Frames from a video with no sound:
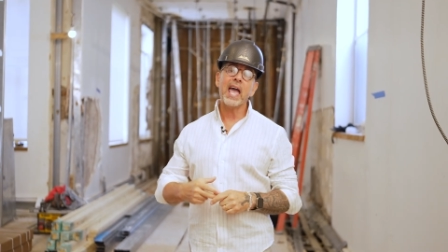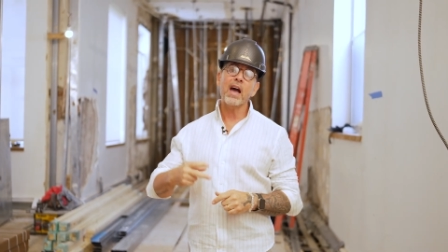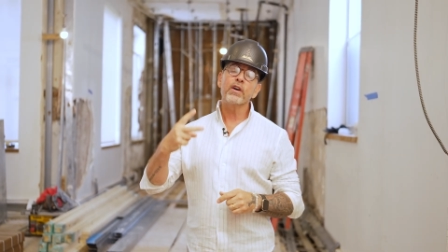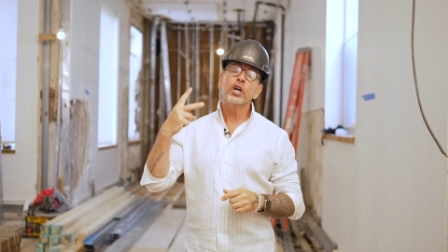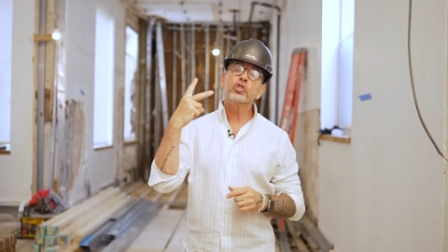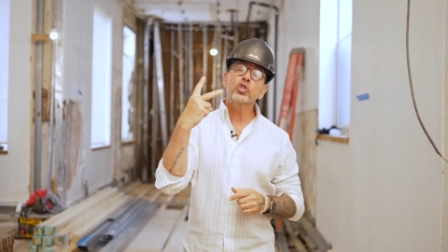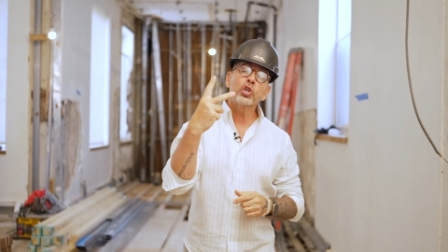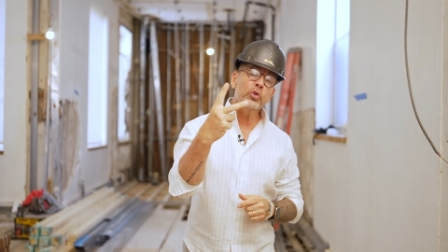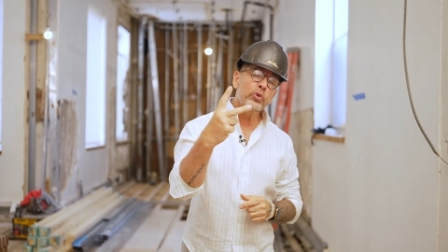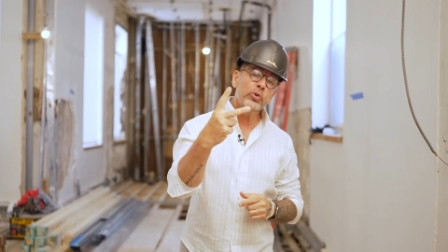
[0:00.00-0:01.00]
have
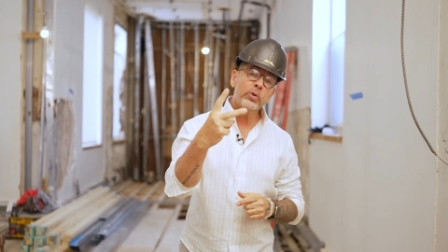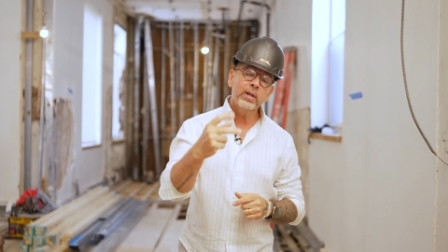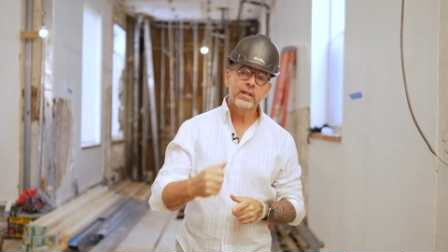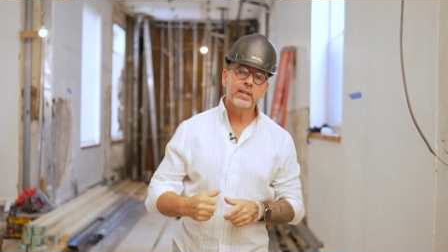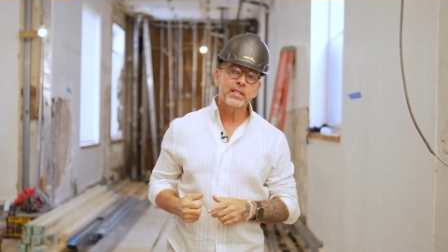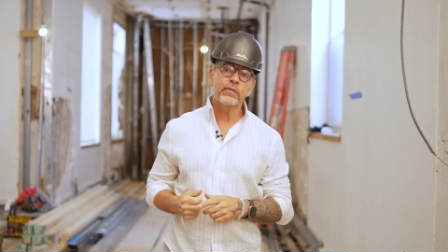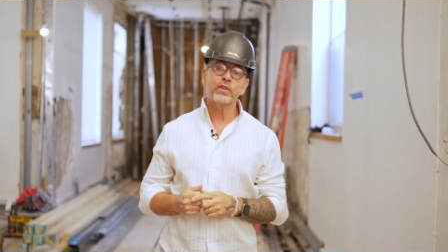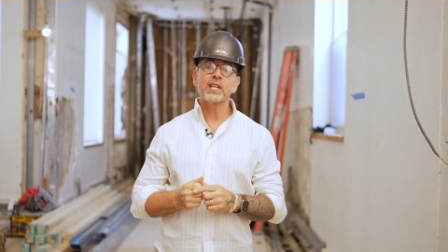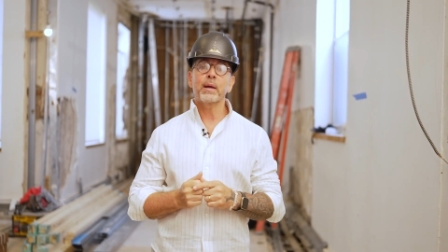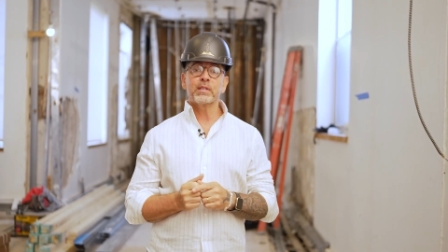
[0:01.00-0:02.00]
two
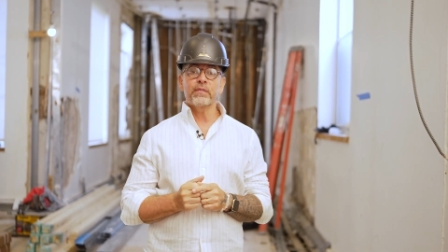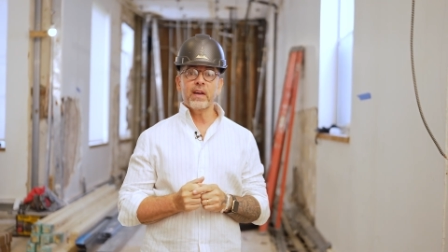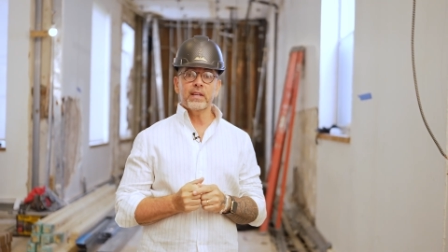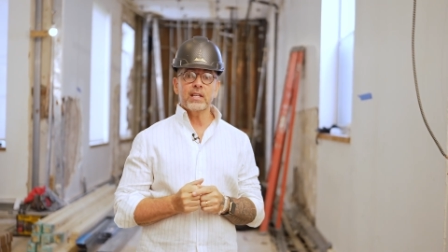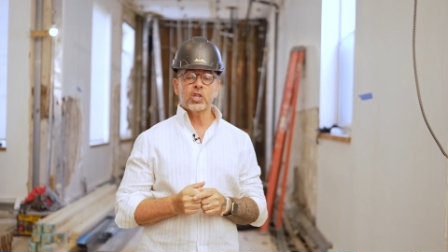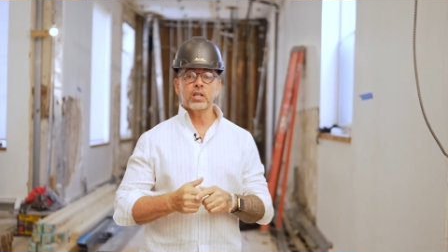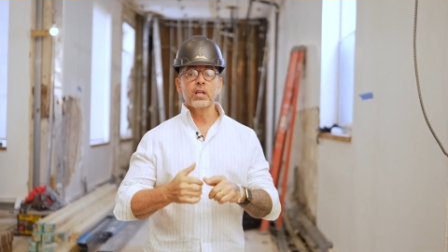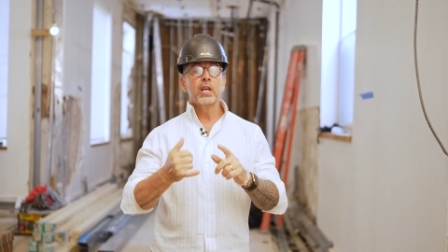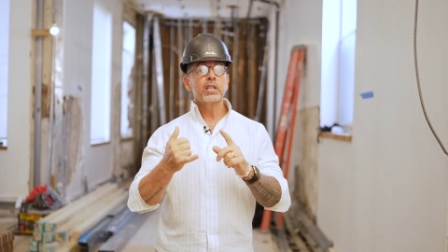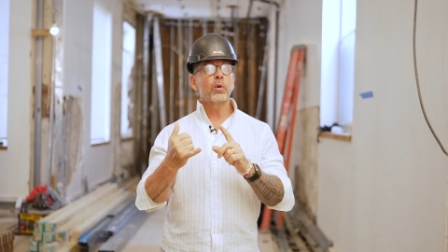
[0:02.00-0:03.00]
different types of foundation.
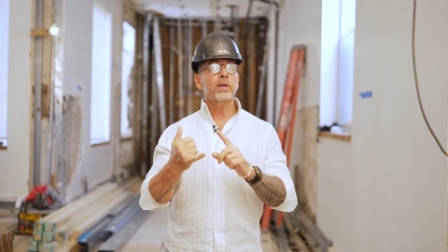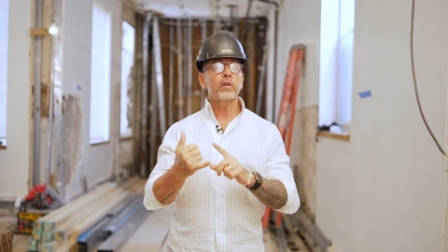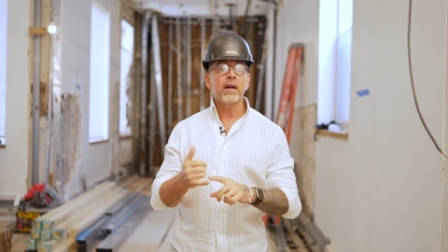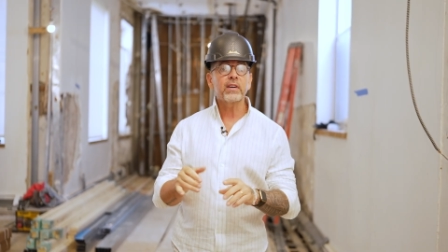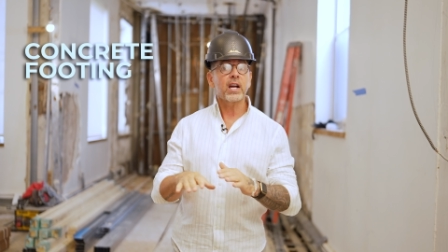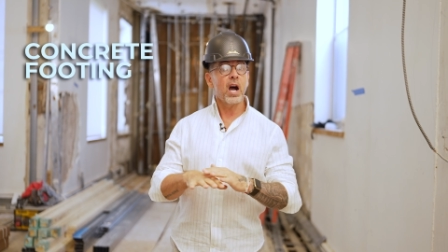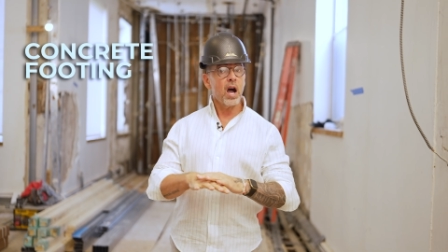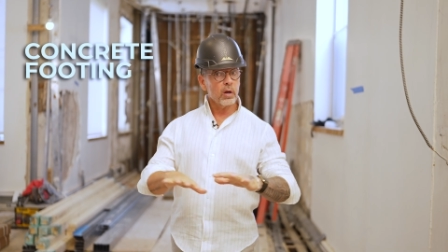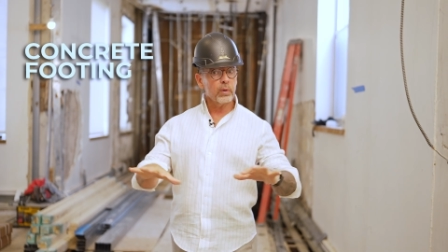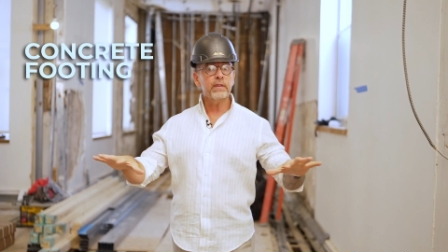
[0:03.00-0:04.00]
You either have a
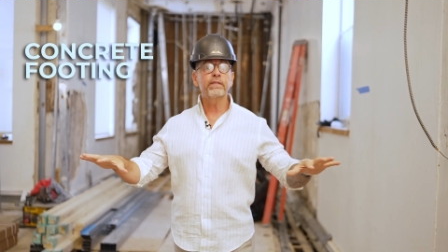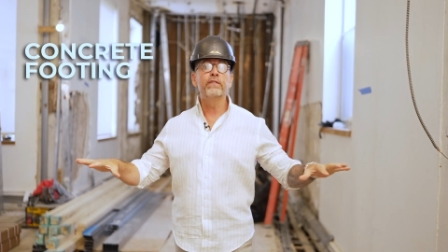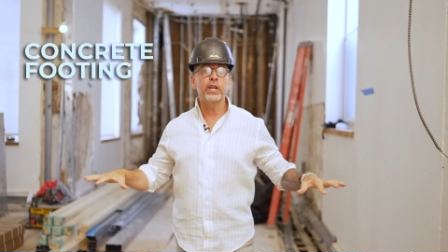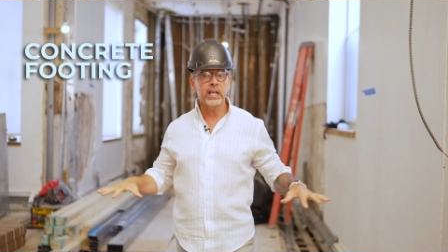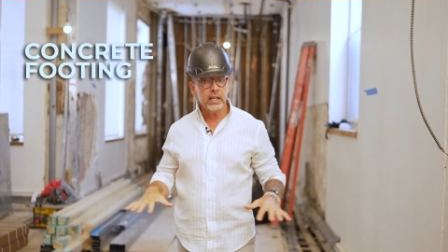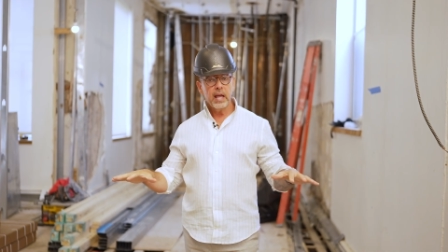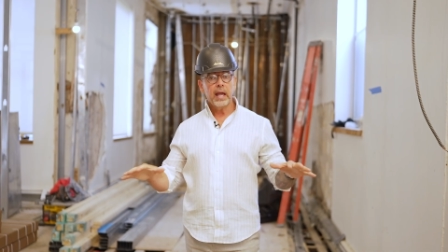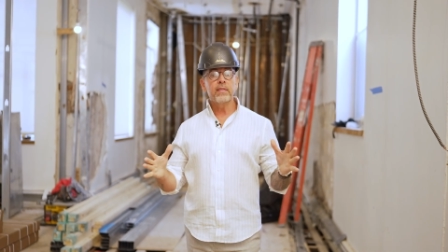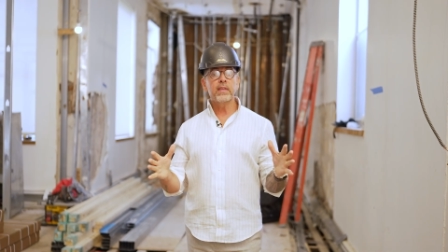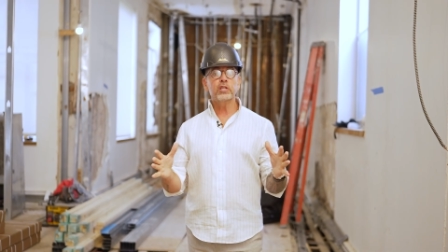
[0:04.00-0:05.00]
concrete footing
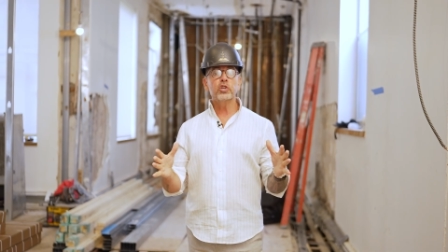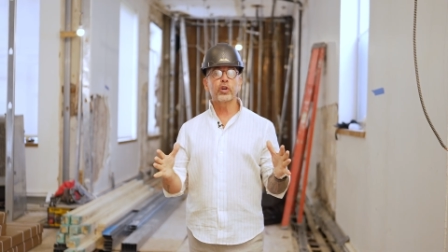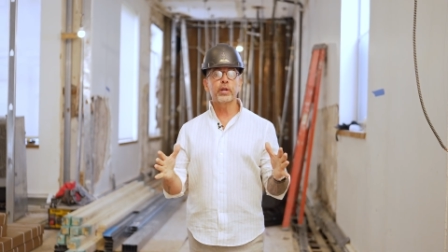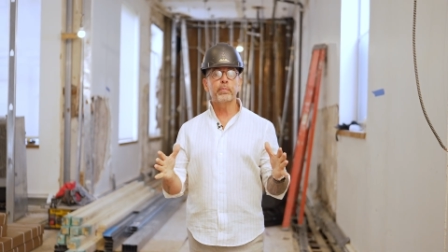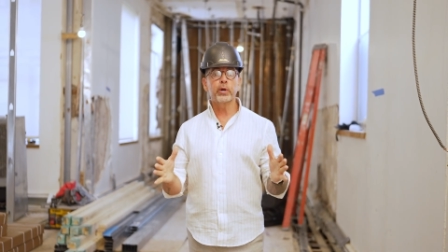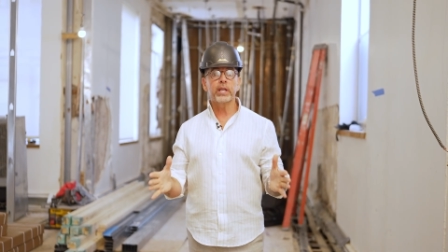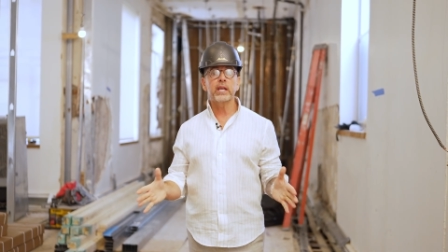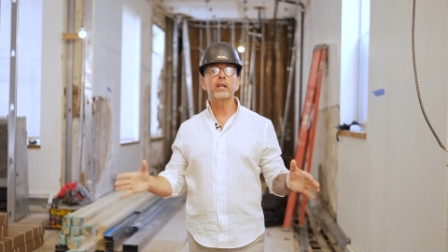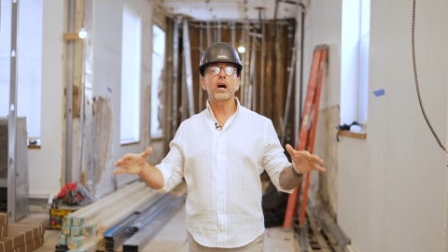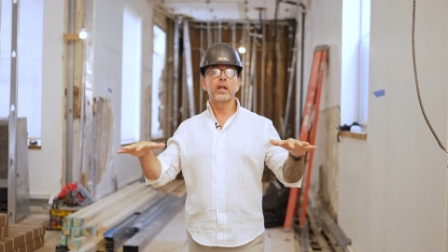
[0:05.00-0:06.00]
and then you're gonna put
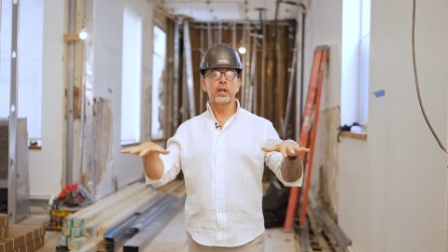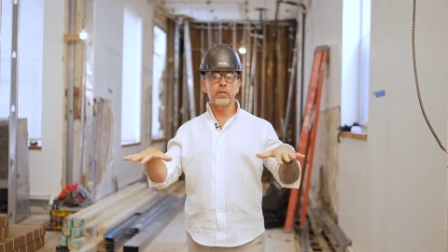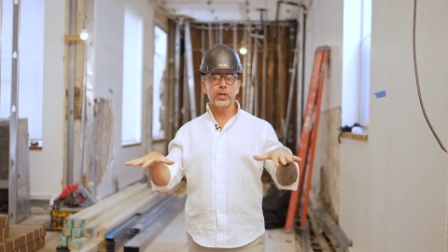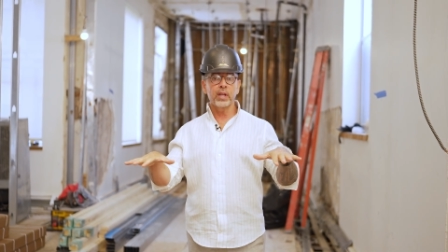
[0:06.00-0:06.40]
in another